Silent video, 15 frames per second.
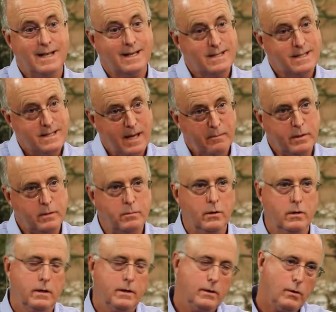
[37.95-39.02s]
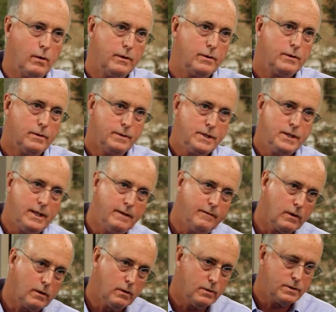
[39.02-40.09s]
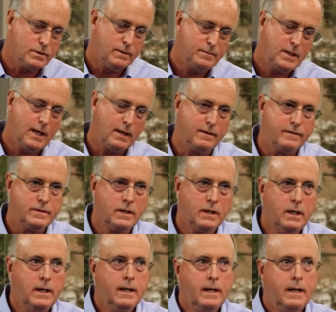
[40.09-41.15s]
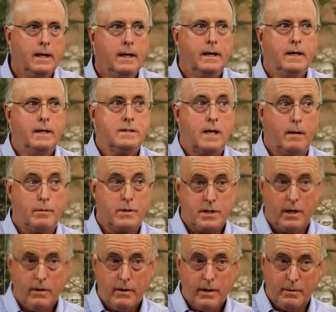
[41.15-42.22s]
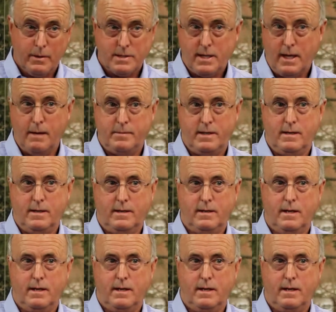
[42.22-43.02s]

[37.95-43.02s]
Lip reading: acceptable in order to achieve their goals and objectives. Cybersecurity risk appetite,